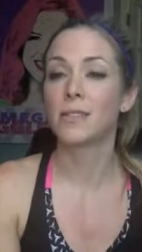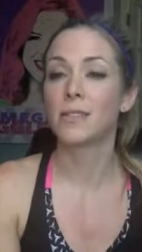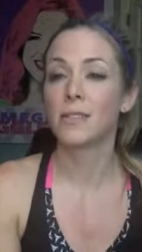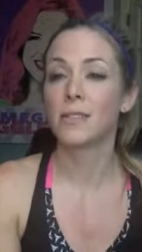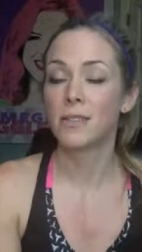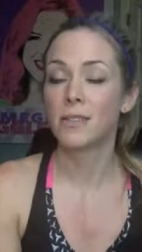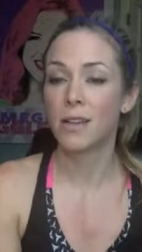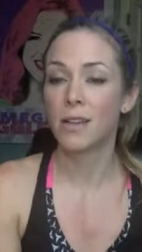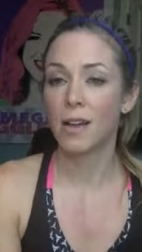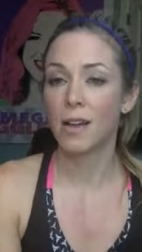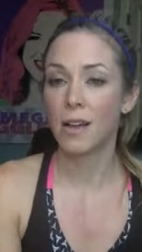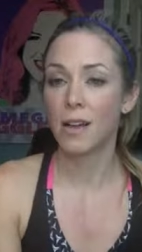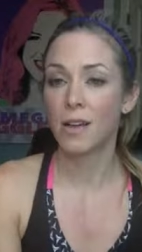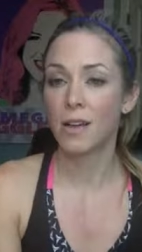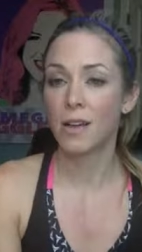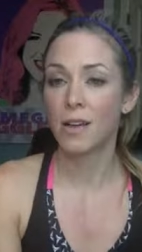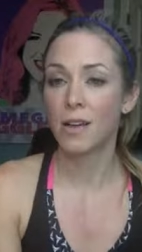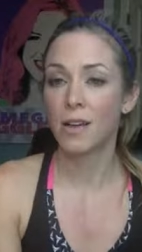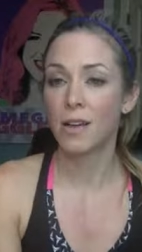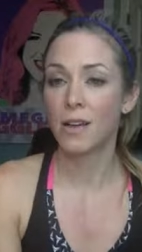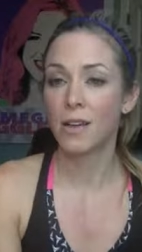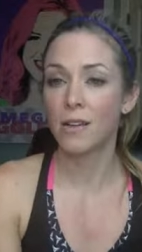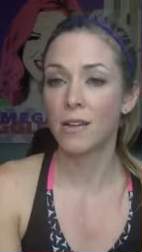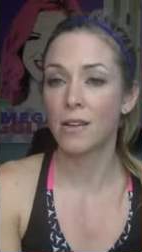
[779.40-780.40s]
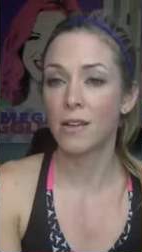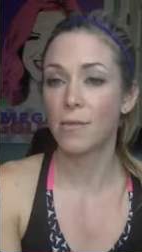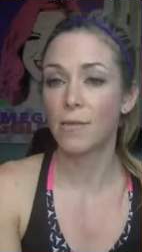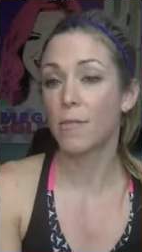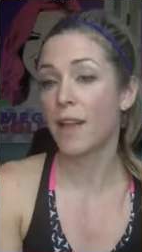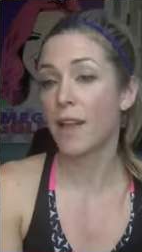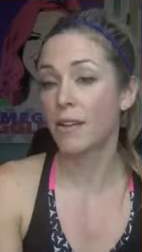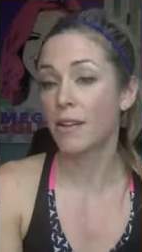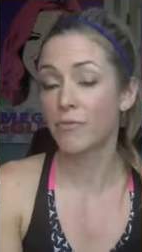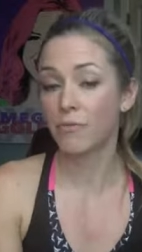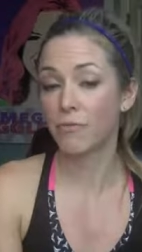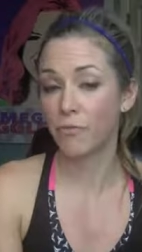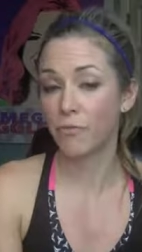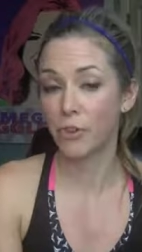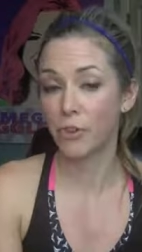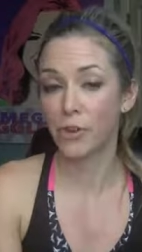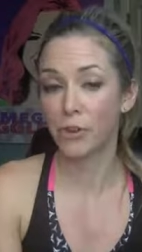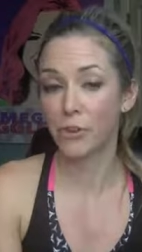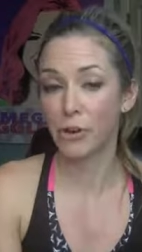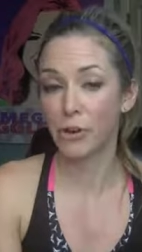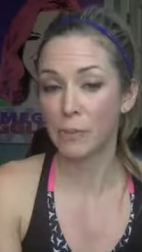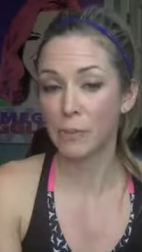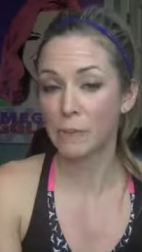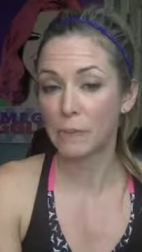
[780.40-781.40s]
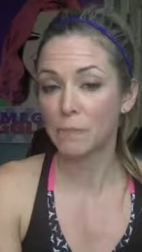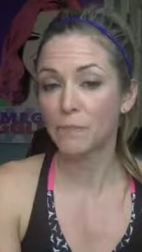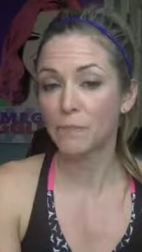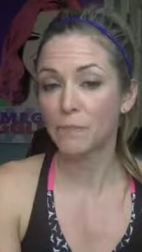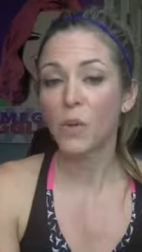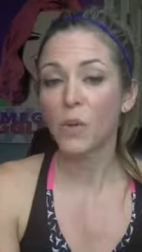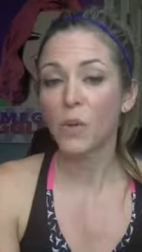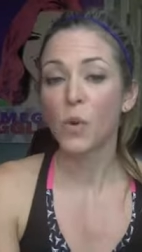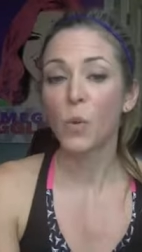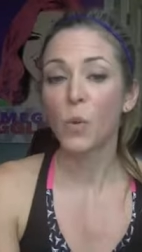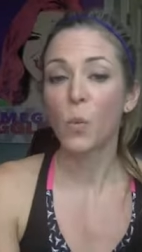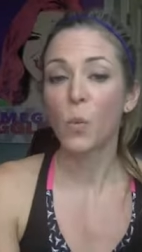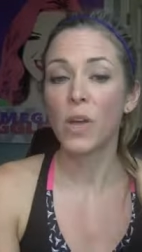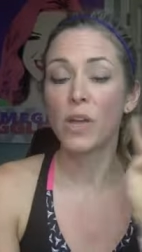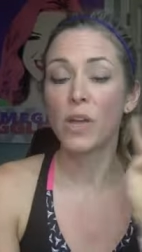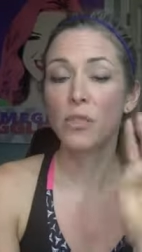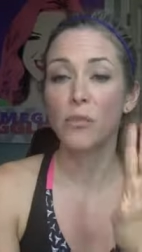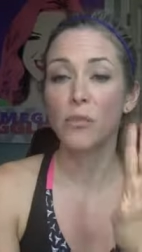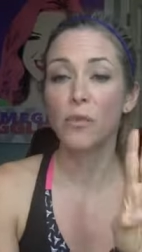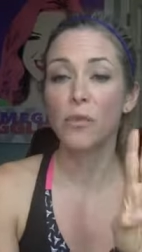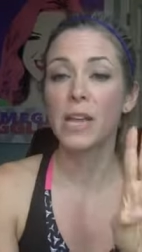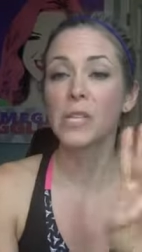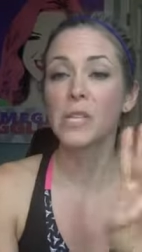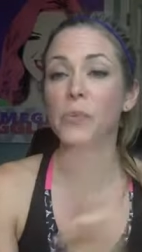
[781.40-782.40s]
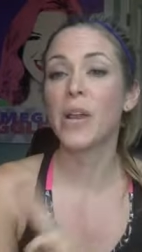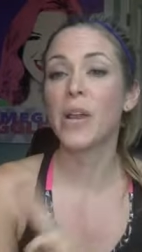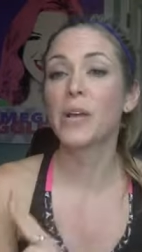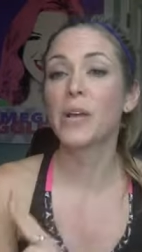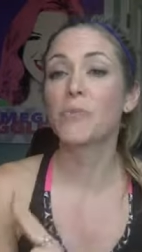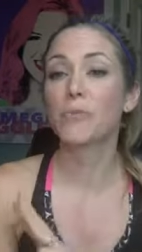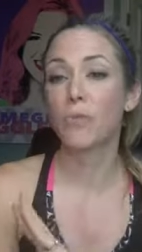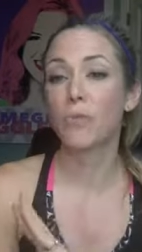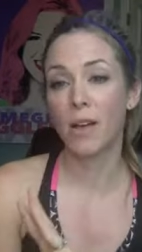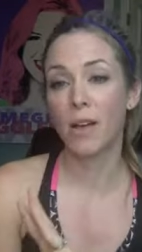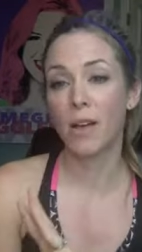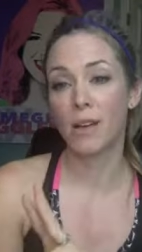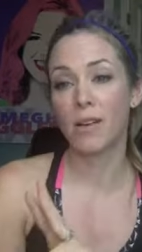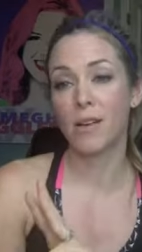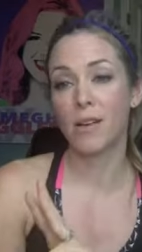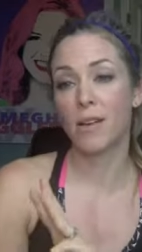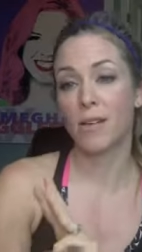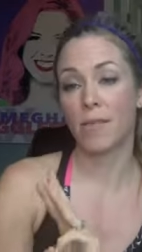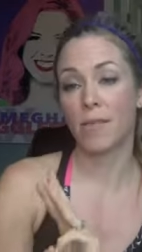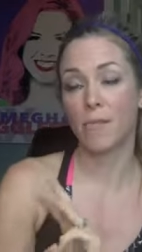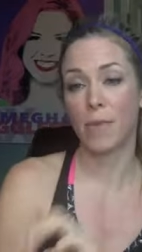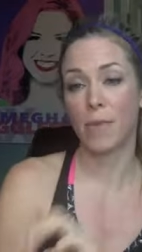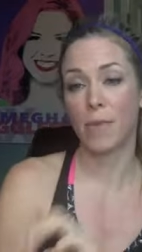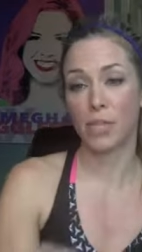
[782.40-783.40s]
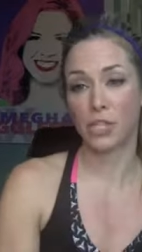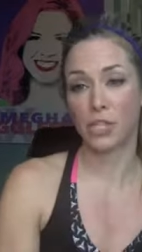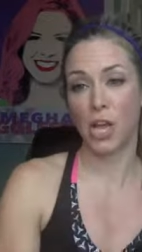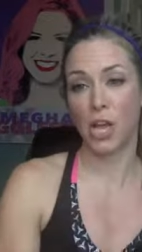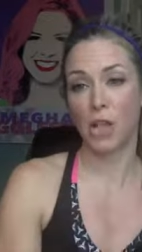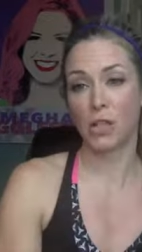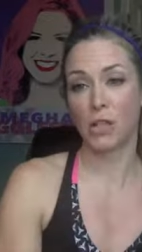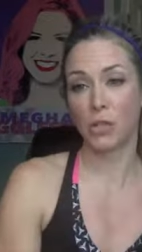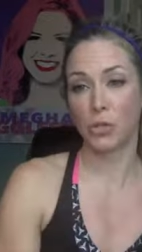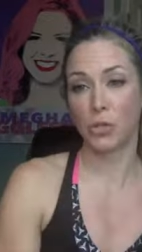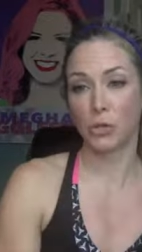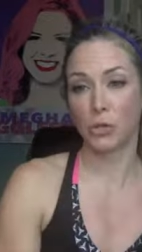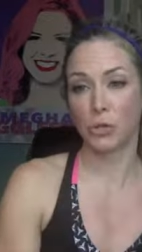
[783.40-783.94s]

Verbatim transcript: uh, my free group. Week three is when I run my challenge group.